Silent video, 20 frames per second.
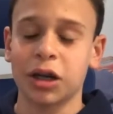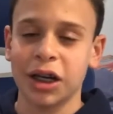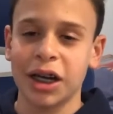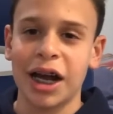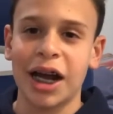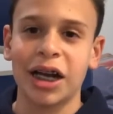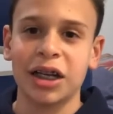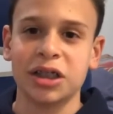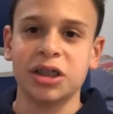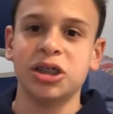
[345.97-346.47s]

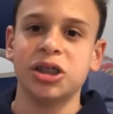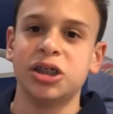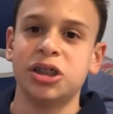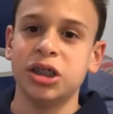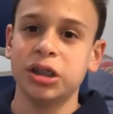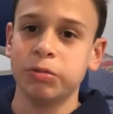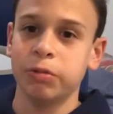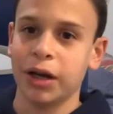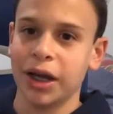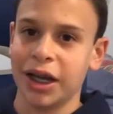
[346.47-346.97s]
actually
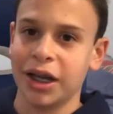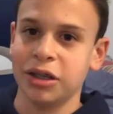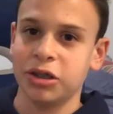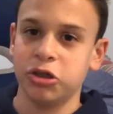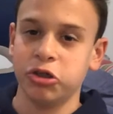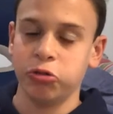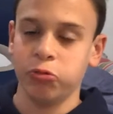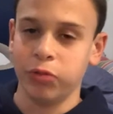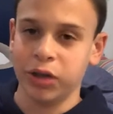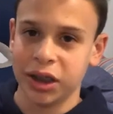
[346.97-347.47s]
see what
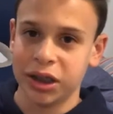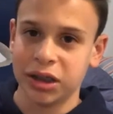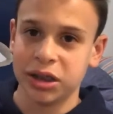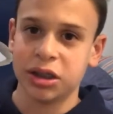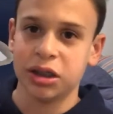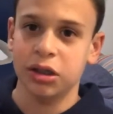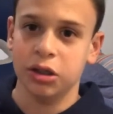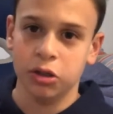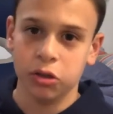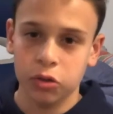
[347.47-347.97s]
Andrew Wiggins
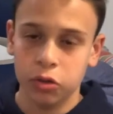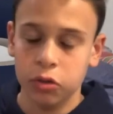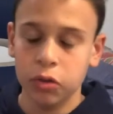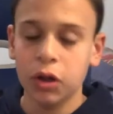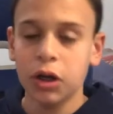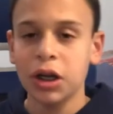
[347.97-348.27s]
can do.